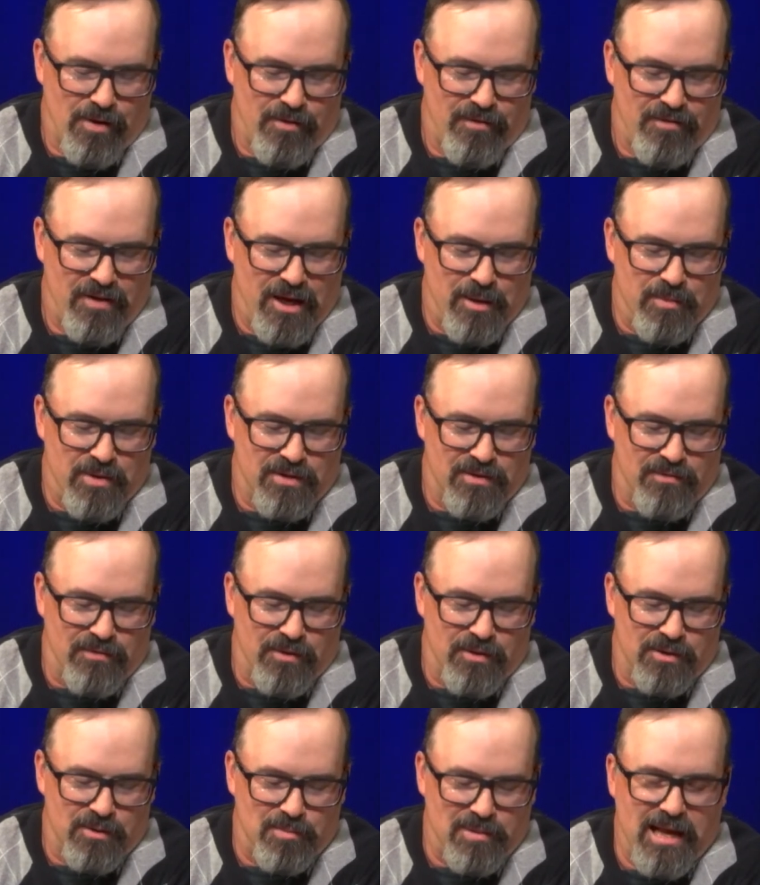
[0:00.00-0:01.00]
famous
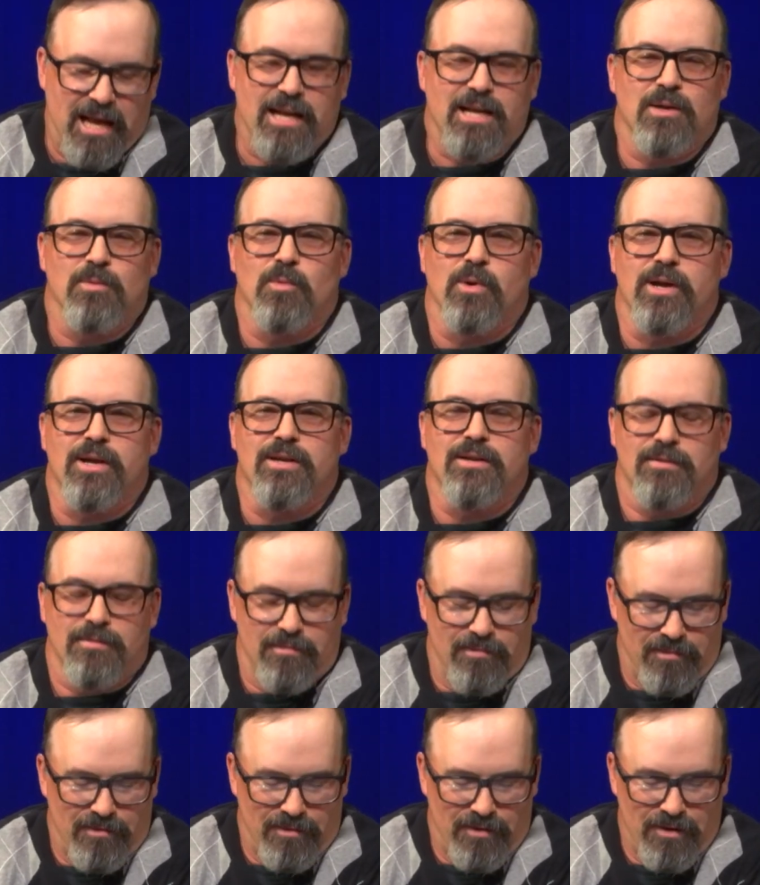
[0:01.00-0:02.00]
for his black and white
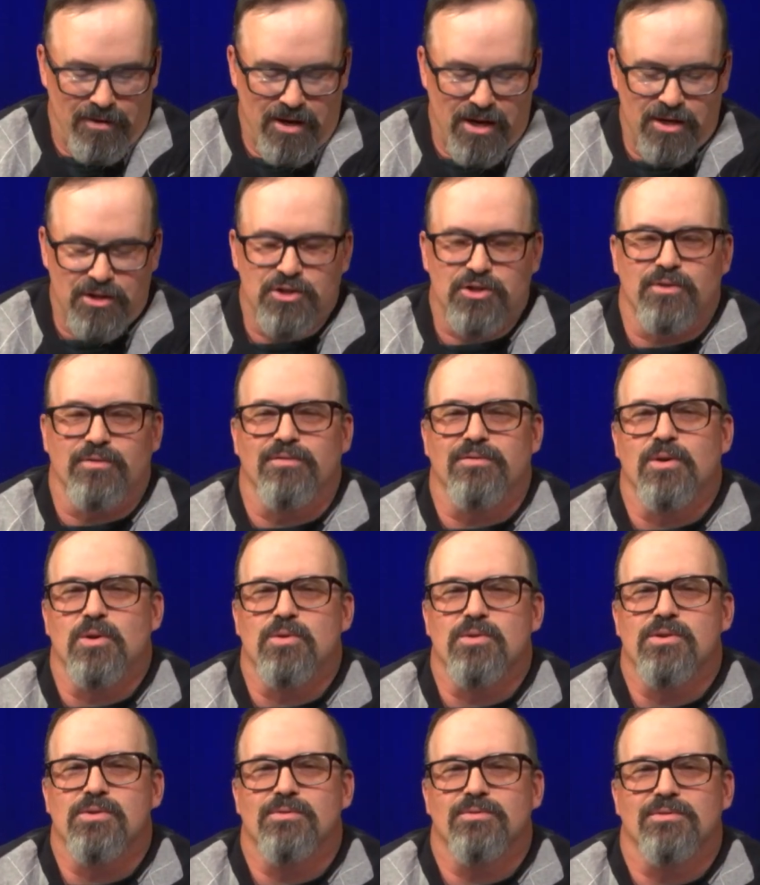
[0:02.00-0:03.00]
nature
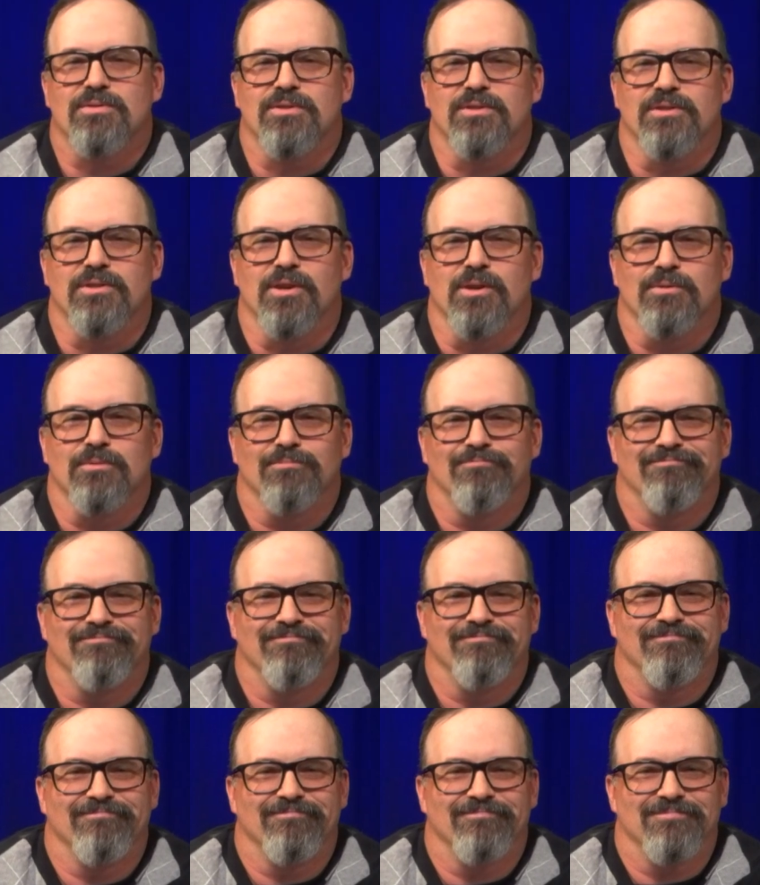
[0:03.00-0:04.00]
photos,
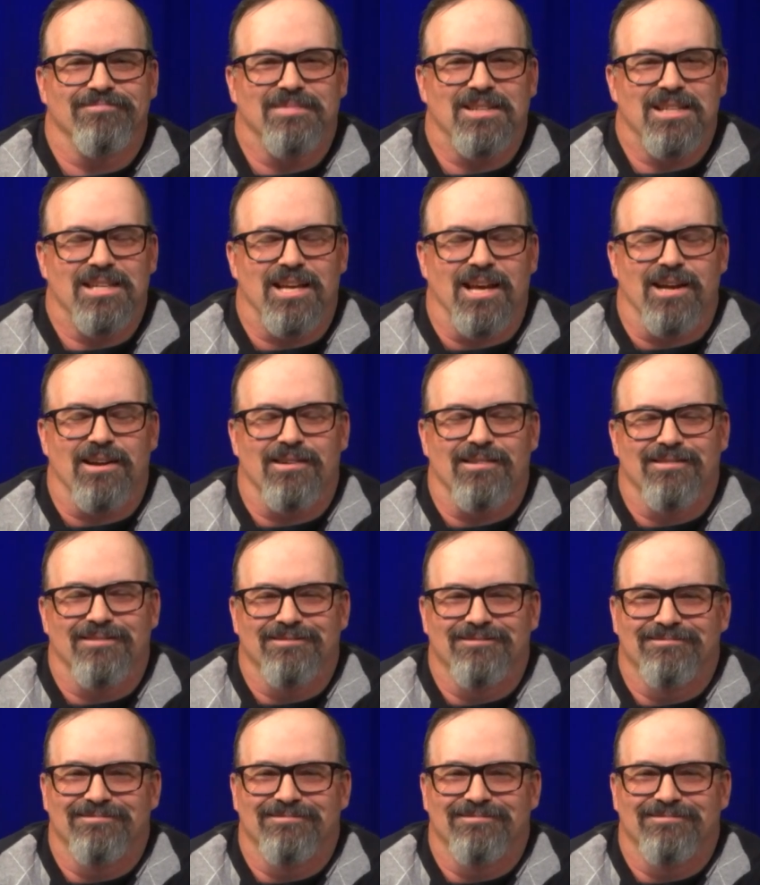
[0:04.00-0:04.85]
Okay.